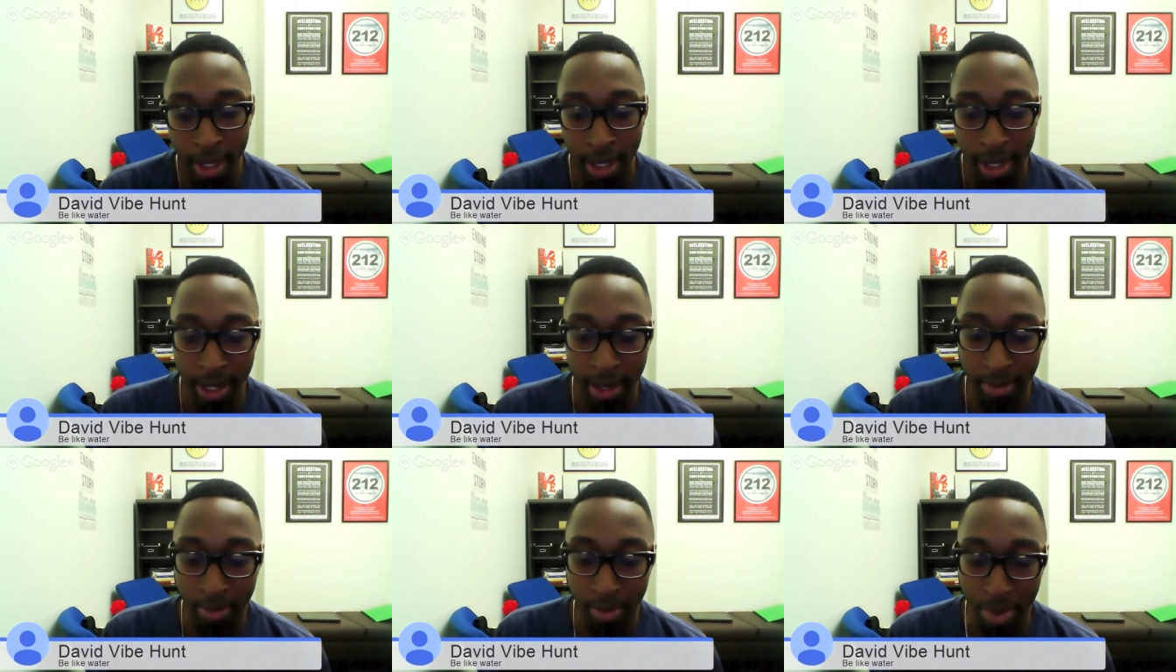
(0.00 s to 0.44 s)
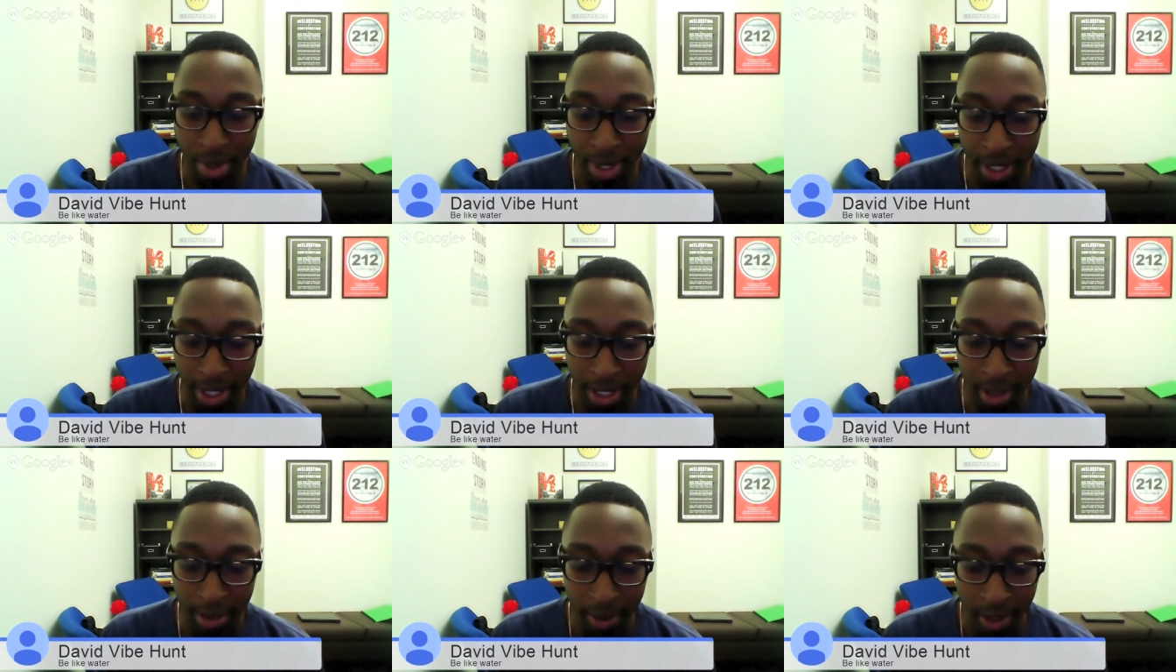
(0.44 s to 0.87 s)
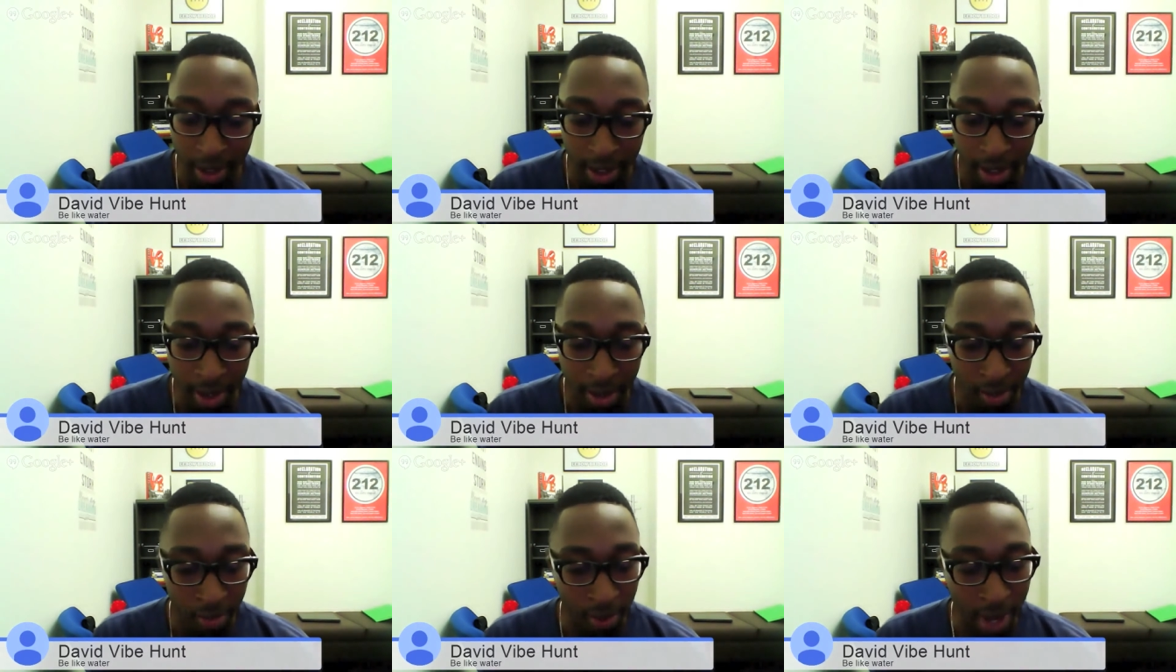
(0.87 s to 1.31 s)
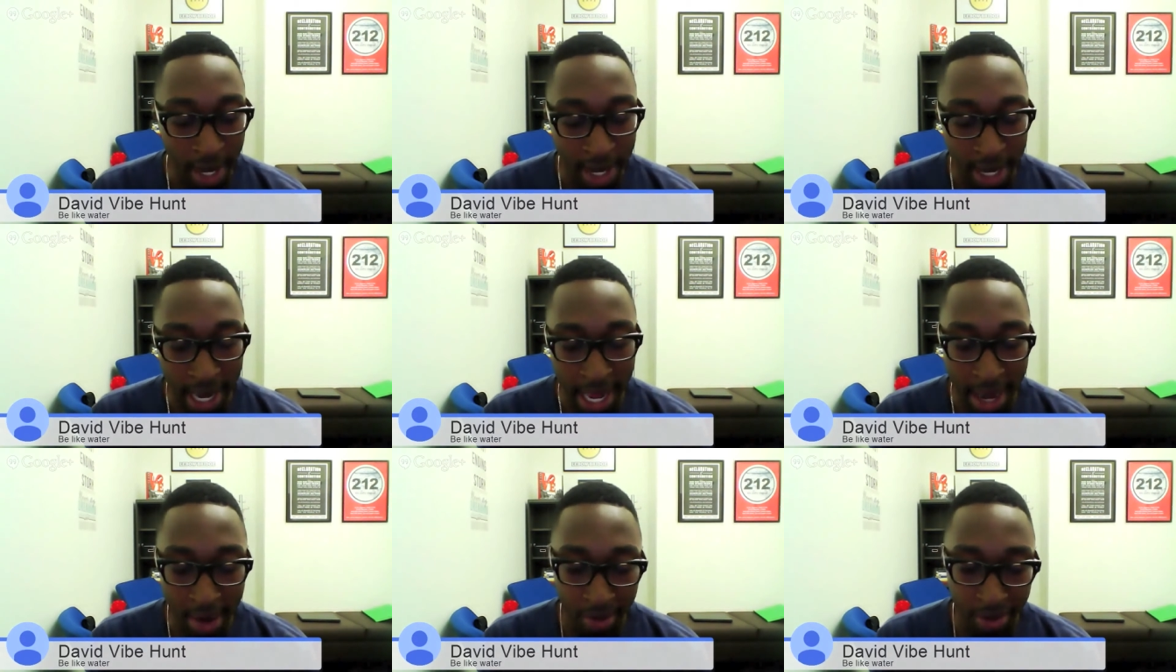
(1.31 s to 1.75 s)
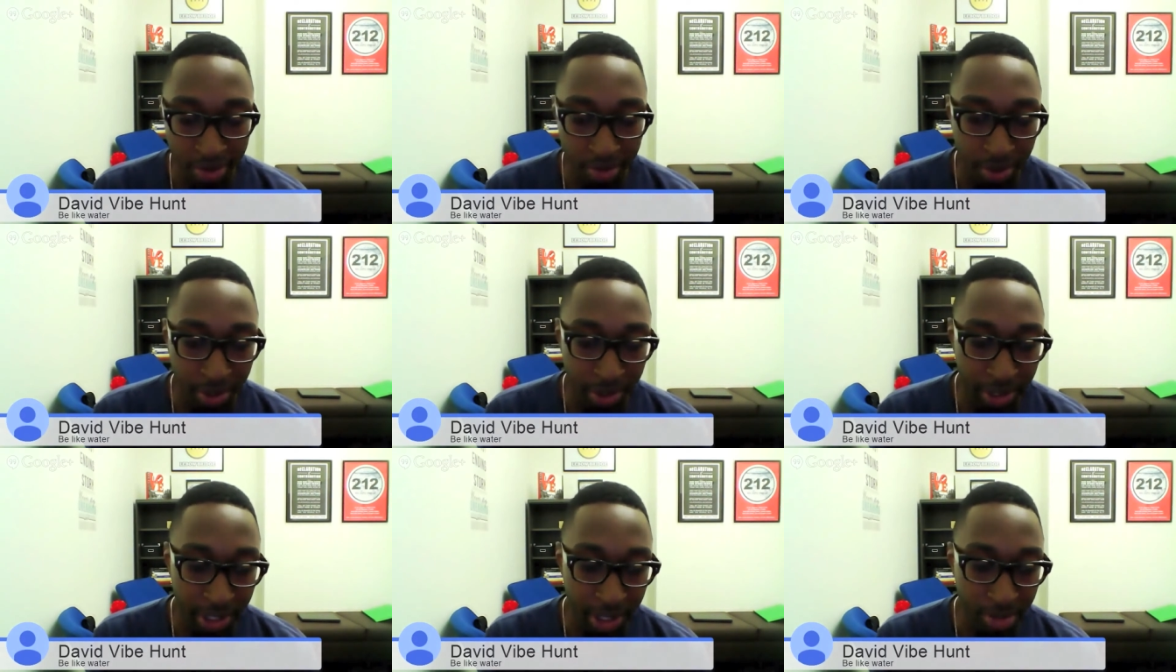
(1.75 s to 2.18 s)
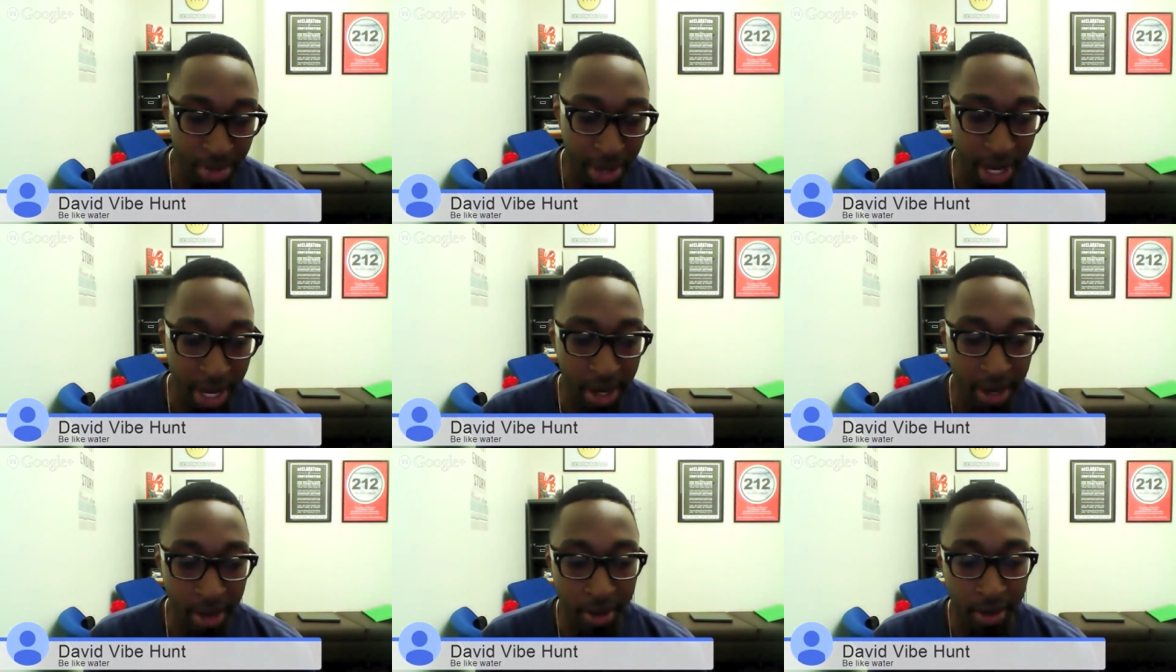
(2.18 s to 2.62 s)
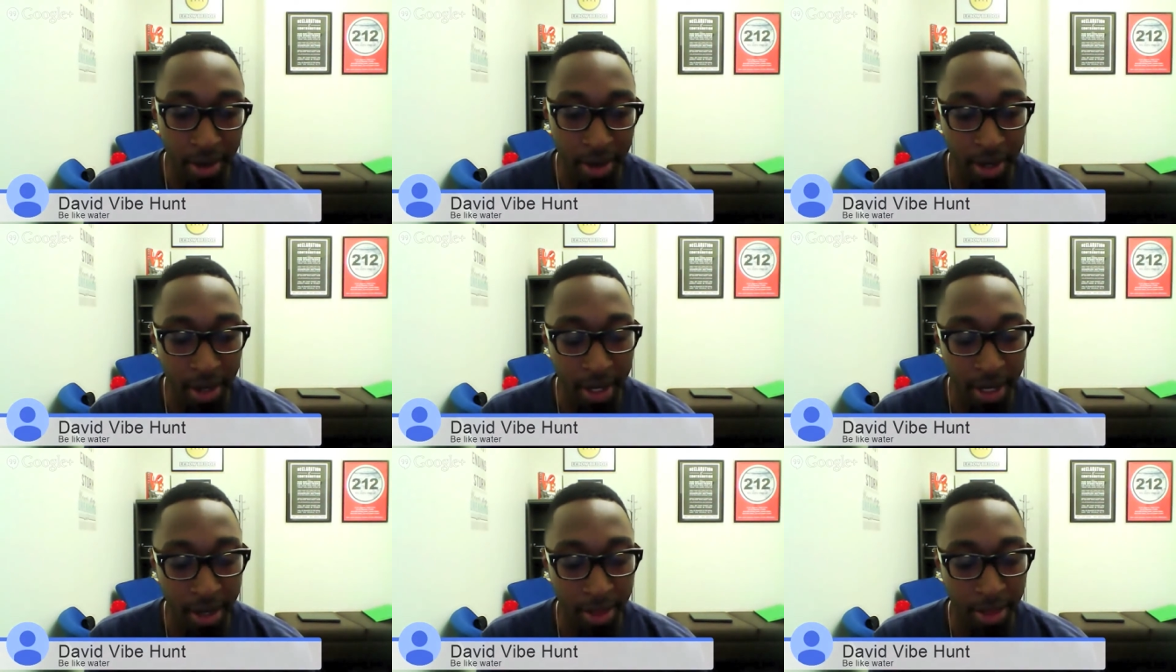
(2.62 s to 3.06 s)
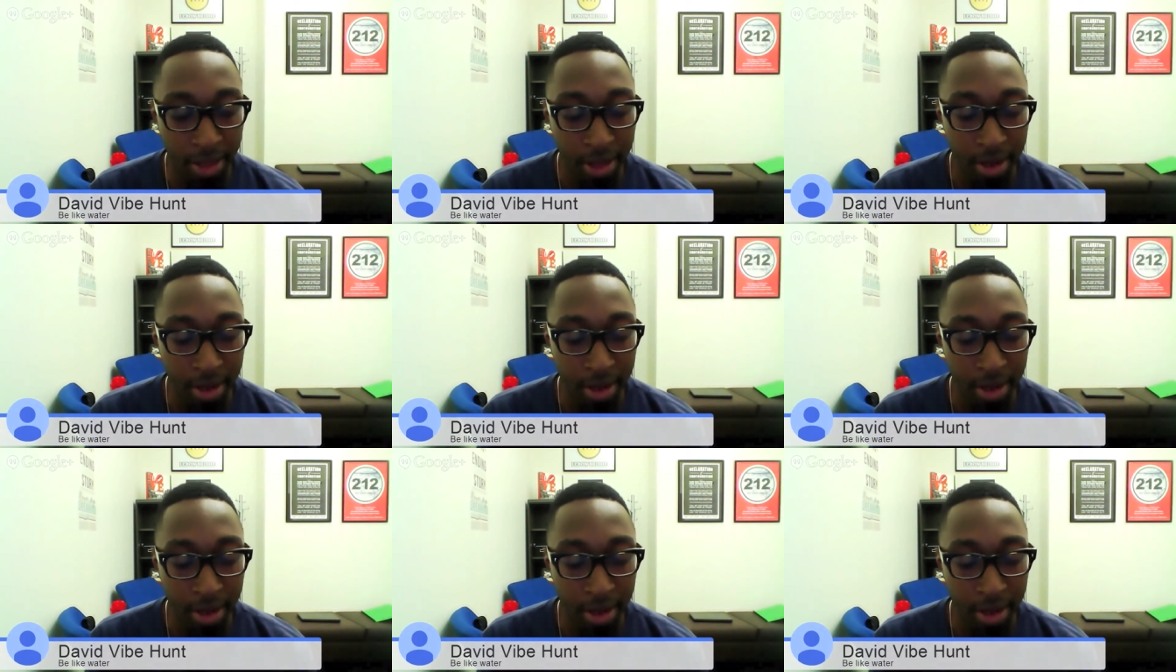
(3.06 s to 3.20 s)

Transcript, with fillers: um, but right now it's really about uh,